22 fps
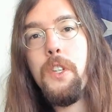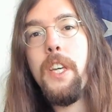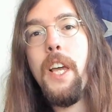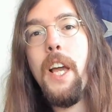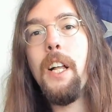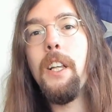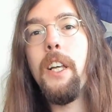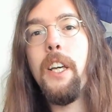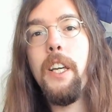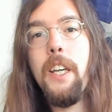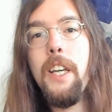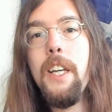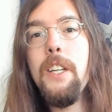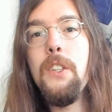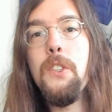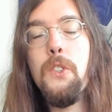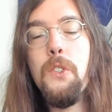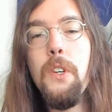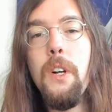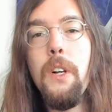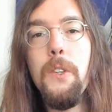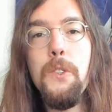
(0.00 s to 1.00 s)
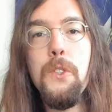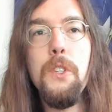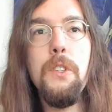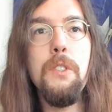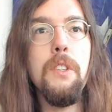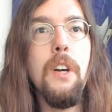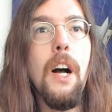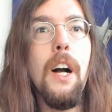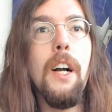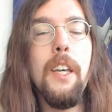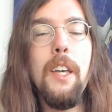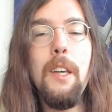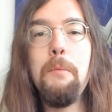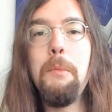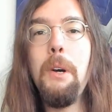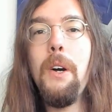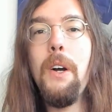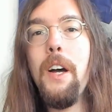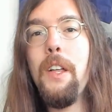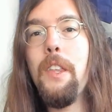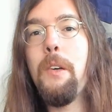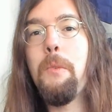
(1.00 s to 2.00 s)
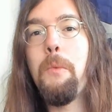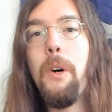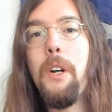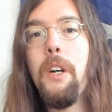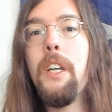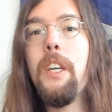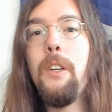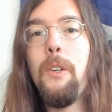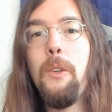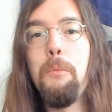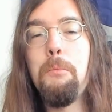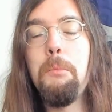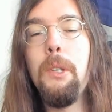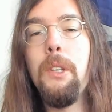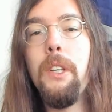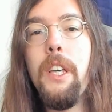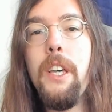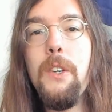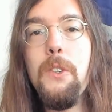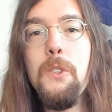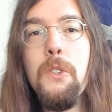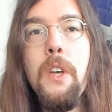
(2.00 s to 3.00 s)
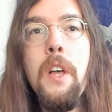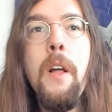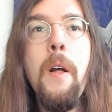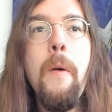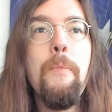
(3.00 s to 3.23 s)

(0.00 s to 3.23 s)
yelling insults and talking about how they want to kill police.